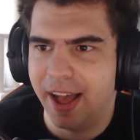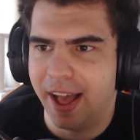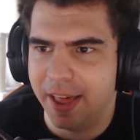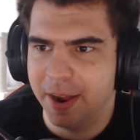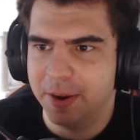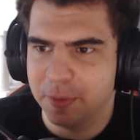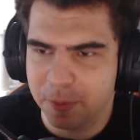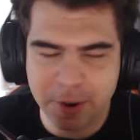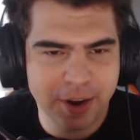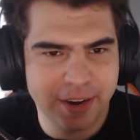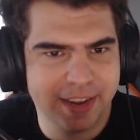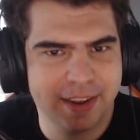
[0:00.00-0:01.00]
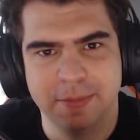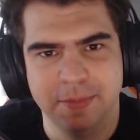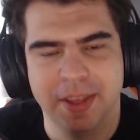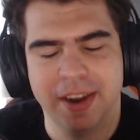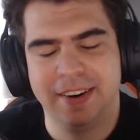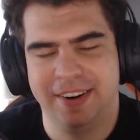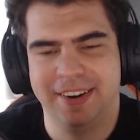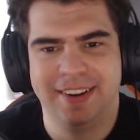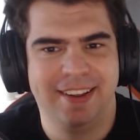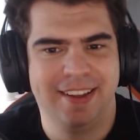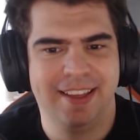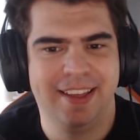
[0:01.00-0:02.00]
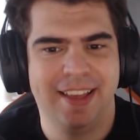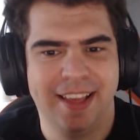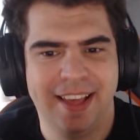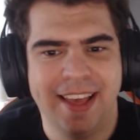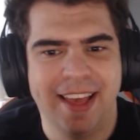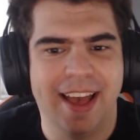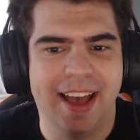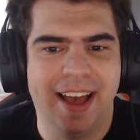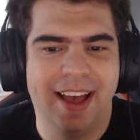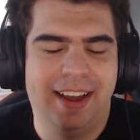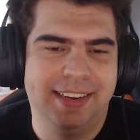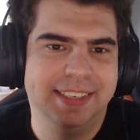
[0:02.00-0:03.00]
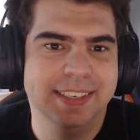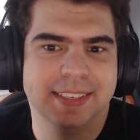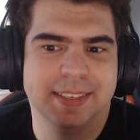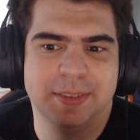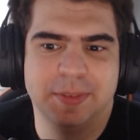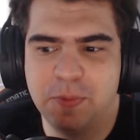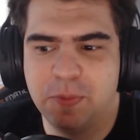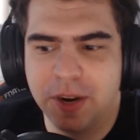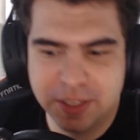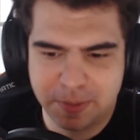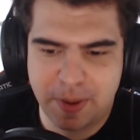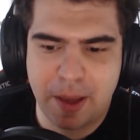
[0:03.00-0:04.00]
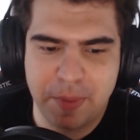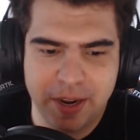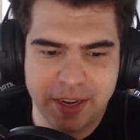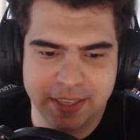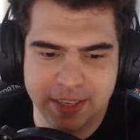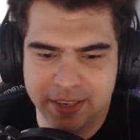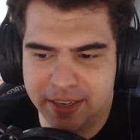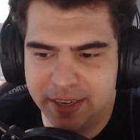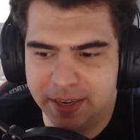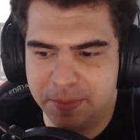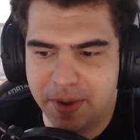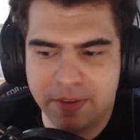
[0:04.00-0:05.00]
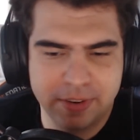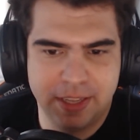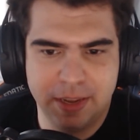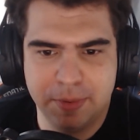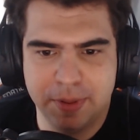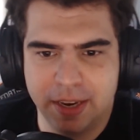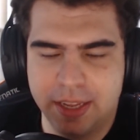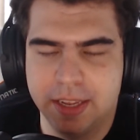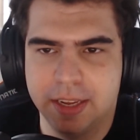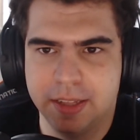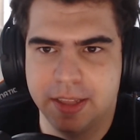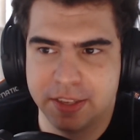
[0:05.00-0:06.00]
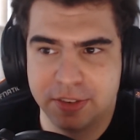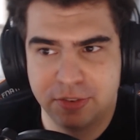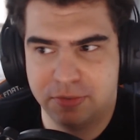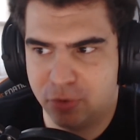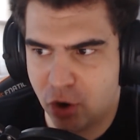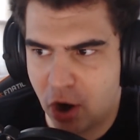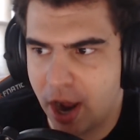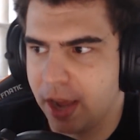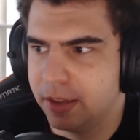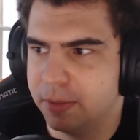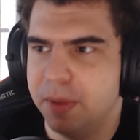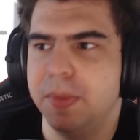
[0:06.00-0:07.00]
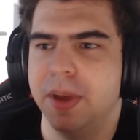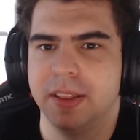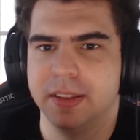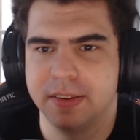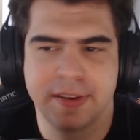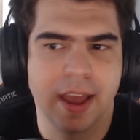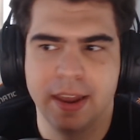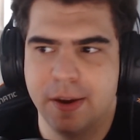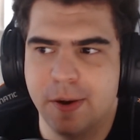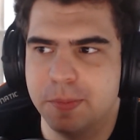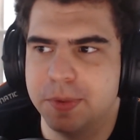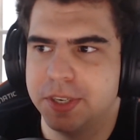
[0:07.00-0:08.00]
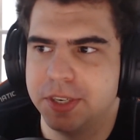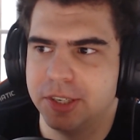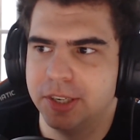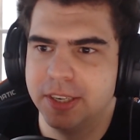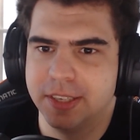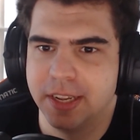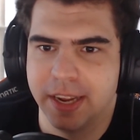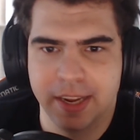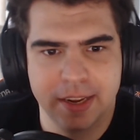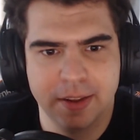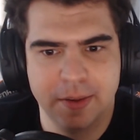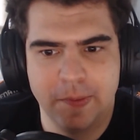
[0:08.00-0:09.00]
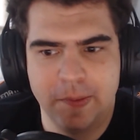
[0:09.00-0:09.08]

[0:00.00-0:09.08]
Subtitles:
And we're going to take it from there. And what ends up happening is that every team in the league that's trying to mimic the scaling composition is like,